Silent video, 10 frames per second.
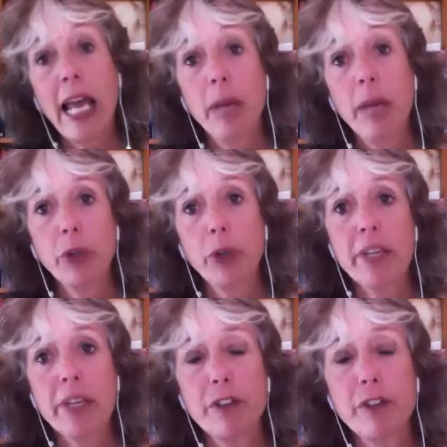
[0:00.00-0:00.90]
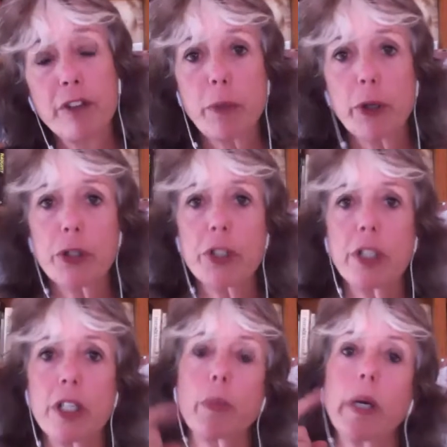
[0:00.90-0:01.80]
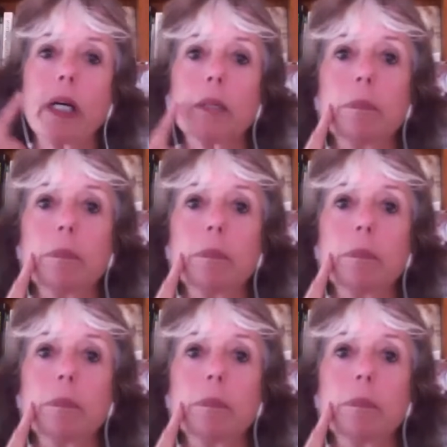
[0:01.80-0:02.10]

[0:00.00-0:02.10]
will that be in first person as well?